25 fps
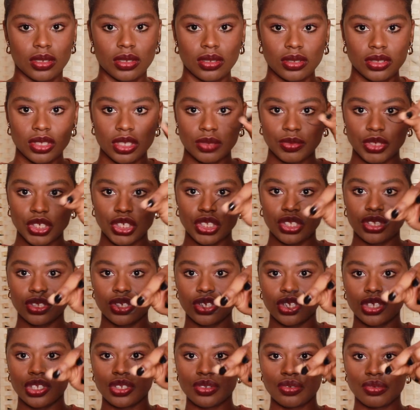So I'm just
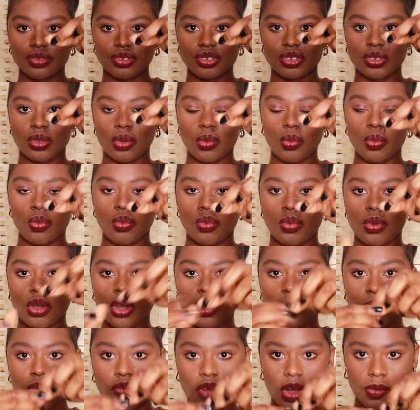going to use
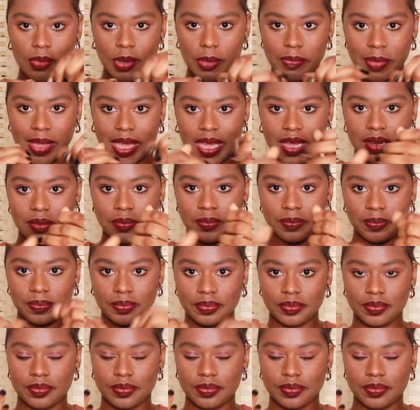one rubber band